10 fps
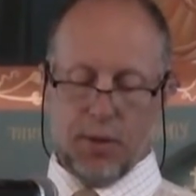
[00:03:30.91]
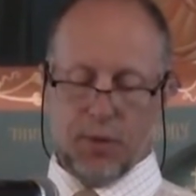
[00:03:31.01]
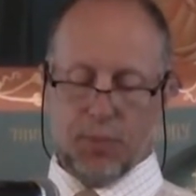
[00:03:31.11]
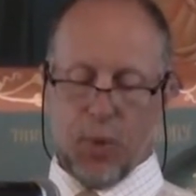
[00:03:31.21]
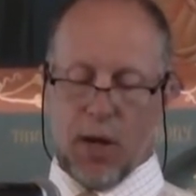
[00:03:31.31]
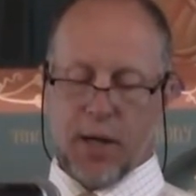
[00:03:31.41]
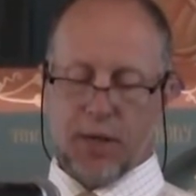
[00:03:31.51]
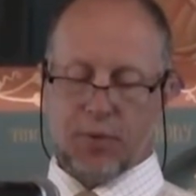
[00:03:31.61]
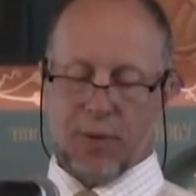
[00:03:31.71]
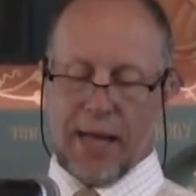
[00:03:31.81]
whose body
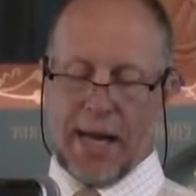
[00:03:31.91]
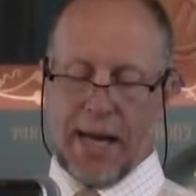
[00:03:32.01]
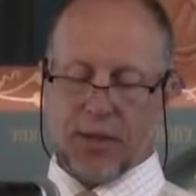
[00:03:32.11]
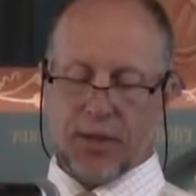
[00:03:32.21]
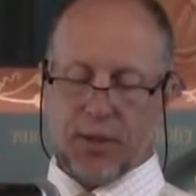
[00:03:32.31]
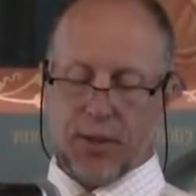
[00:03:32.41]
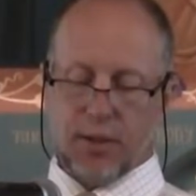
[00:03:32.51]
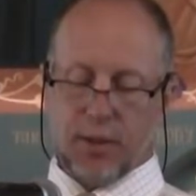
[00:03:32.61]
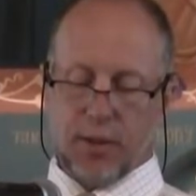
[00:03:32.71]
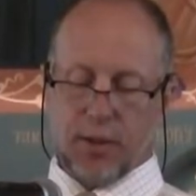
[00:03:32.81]
is relaxed,
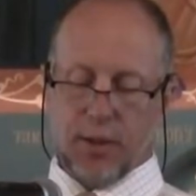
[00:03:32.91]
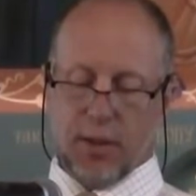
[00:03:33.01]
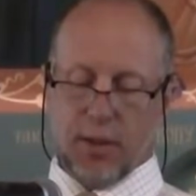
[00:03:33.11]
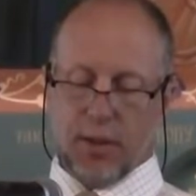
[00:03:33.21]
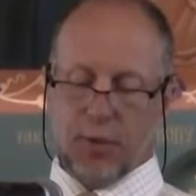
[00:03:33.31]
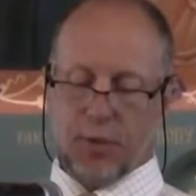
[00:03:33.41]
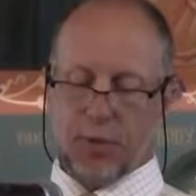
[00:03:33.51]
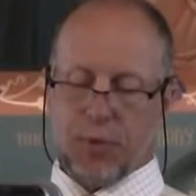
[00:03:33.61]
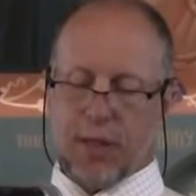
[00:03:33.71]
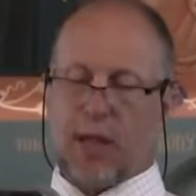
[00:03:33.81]
and who's
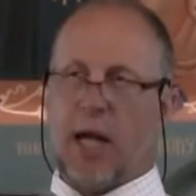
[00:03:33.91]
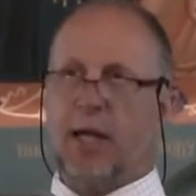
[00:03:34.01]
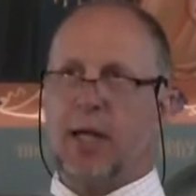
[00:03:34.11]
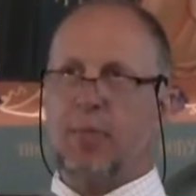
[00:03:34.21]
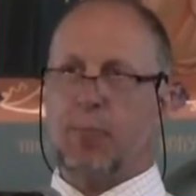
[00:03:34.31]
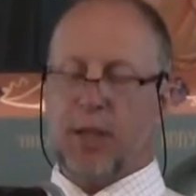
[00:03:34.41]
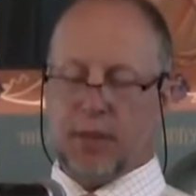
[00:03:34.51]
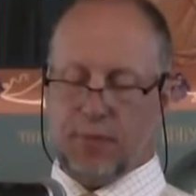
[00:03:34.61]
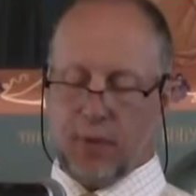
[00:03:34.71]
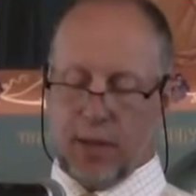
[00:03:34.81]
reclining
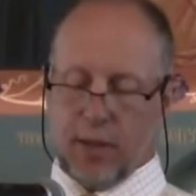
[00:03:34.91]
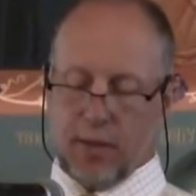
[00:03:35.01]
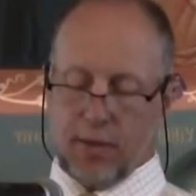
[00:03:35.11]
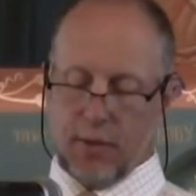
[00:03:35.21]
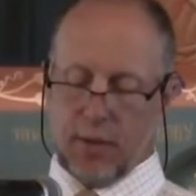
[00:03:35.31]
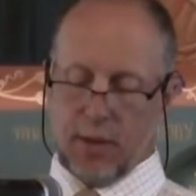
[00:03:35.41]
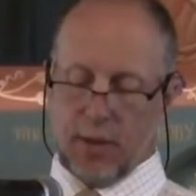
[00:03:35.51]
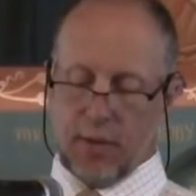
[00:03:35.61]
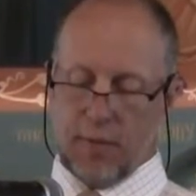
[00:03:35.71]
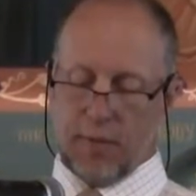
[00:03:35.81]
peacefully,
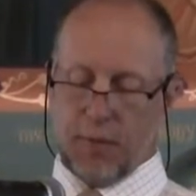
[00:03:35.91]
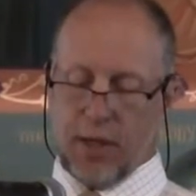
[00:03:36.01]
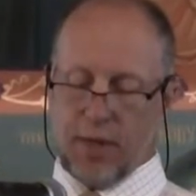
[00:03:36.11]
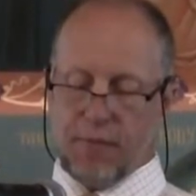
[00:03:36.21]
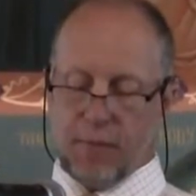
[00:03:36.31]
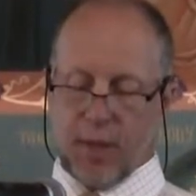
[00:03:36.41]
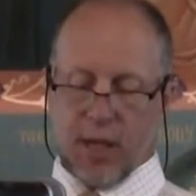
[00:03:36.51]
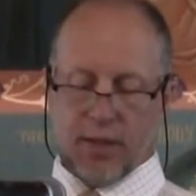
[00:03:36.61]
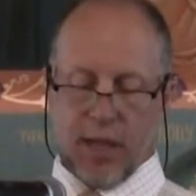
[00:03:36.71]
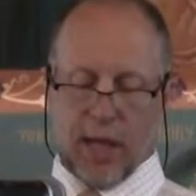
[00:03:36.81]
free from
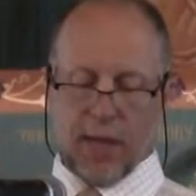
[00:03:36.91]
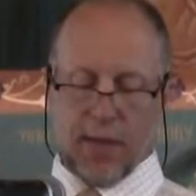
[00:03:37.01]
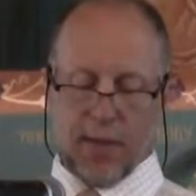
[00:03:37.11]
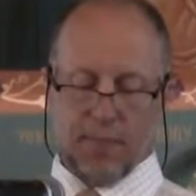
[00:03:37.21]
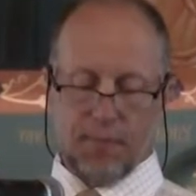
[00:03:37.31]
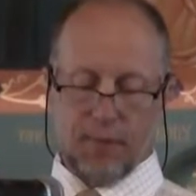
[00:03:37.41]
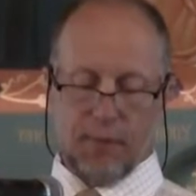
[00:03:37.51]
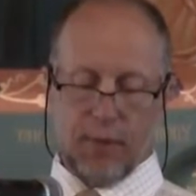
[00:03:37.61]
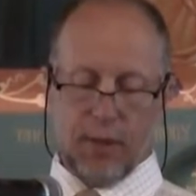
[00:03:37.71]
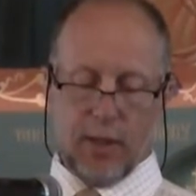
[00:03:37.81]
anxiety.
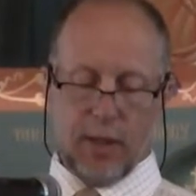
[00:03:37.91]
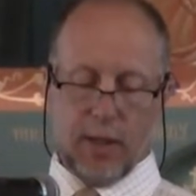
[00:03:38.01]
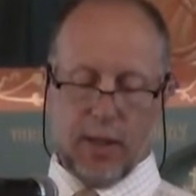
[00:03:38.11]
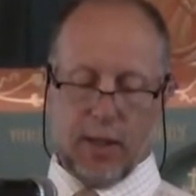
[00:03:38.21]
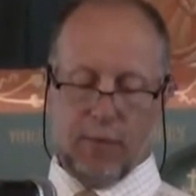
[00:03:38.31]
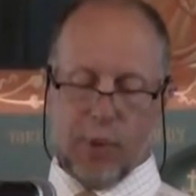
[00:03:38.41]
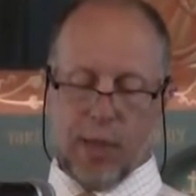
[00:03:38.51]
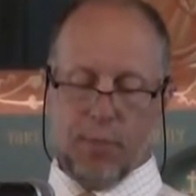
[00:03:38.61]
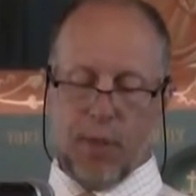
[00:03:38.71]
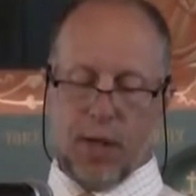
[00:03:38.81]
If we
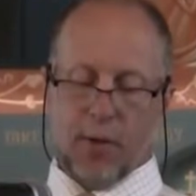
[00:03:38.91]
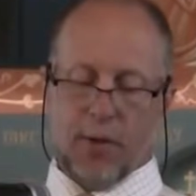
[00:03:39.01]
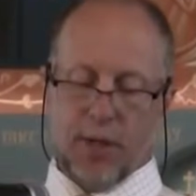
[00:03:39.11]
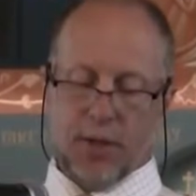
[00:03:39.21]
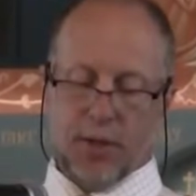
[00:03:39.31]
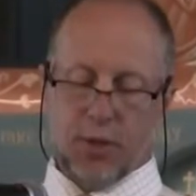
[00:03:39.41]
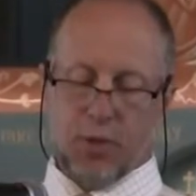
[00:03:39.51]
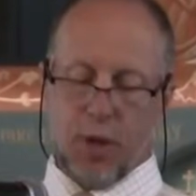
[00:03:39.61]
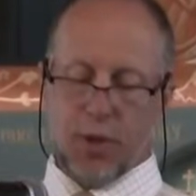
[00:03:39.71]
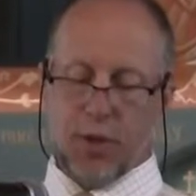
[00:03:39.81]
compare this
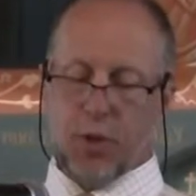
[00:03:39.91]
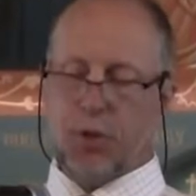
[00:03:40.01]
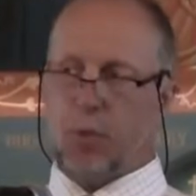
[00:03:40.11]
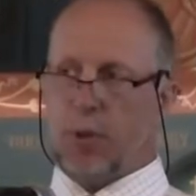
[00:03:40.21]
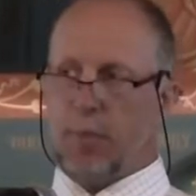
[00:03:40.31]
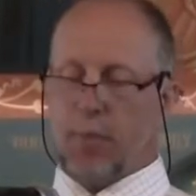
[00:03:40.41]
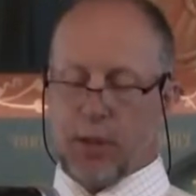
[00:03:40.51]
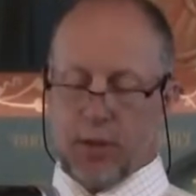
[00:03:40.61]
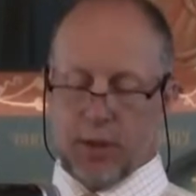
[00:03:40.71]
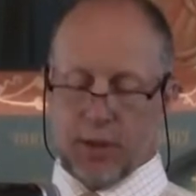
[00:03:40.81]
to our usual
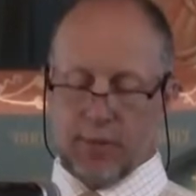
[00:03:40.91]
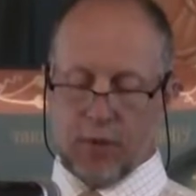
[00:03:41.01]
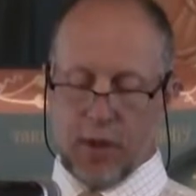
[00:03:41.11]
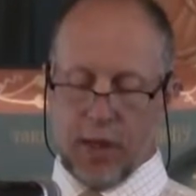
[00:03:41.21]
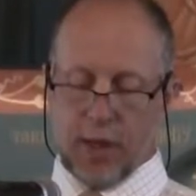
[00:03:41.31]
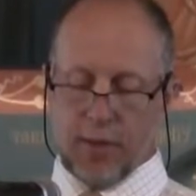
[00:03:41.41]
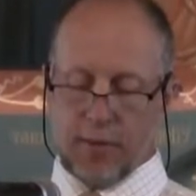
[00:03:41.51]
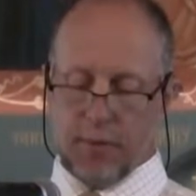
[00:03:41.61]
opinions of God,